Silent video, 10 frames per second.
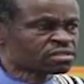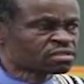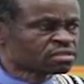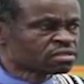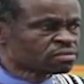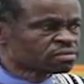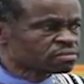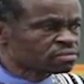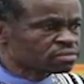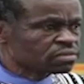
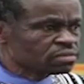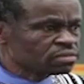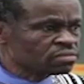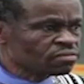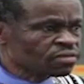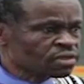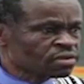(silence)